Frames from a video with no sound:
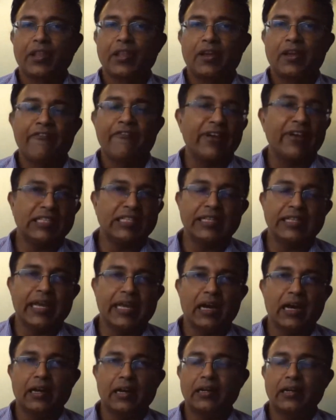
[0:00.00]
whether they
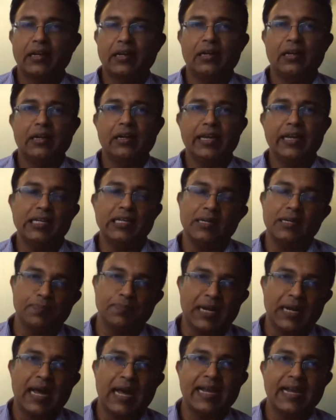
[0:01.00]
are in
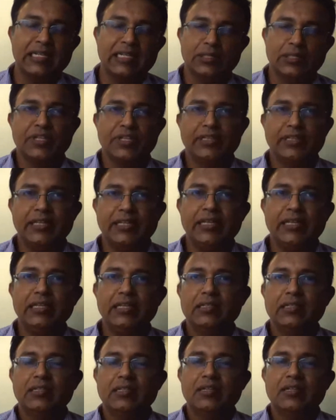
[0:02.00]
compliance with the
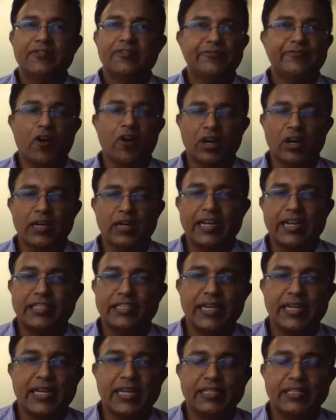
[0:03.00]
foreign
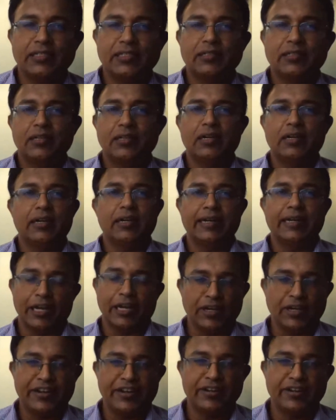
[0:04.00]
exchange
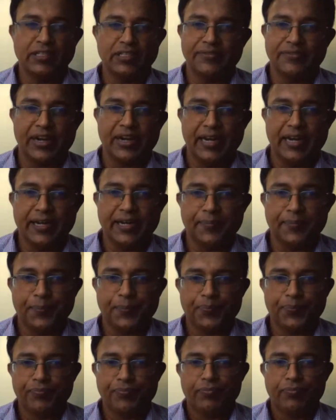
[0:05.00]
regulations of India.
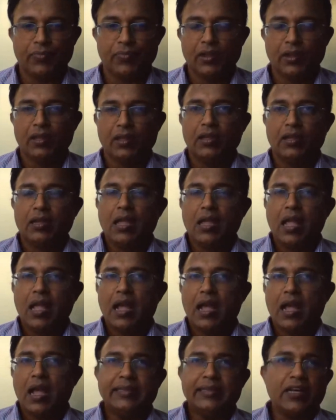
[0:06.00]

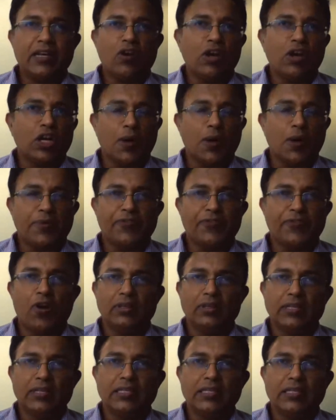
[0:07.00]
And then on top of all
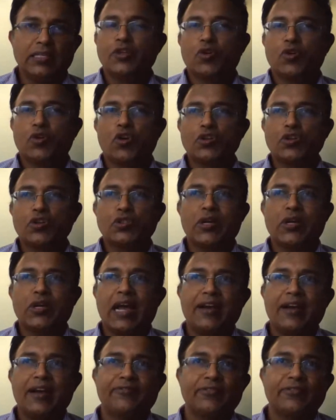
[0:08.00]
this, you could also
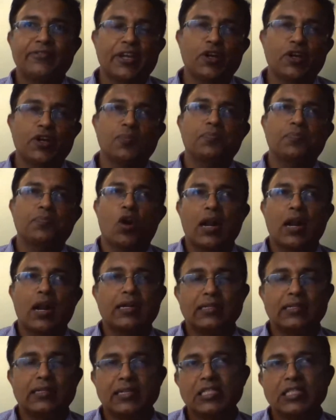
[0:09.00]
have
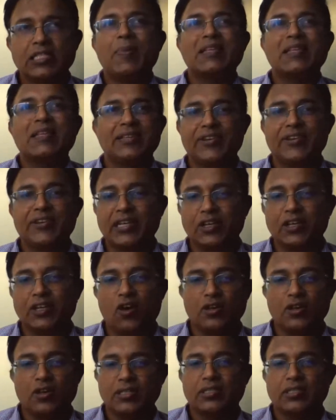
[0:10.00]
product specific
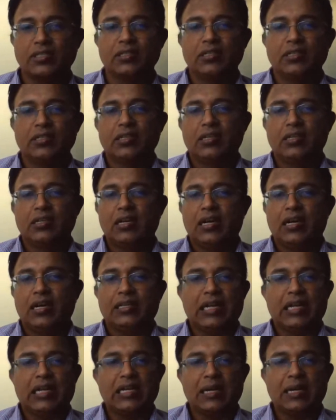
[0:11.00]
laws
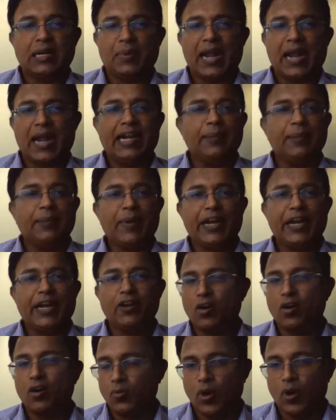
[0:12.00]
that will apply depending
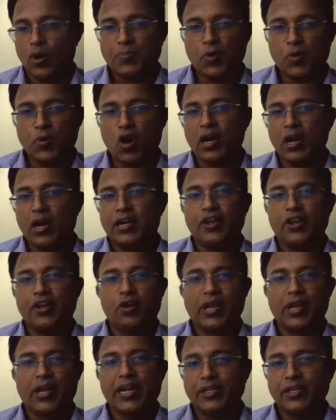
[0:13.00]
on what product you're
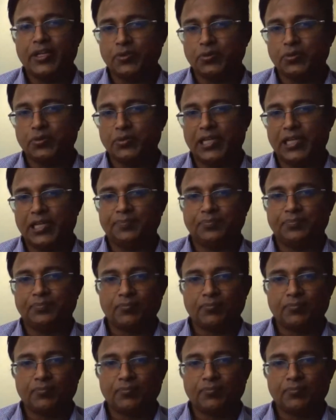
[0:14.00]
looking to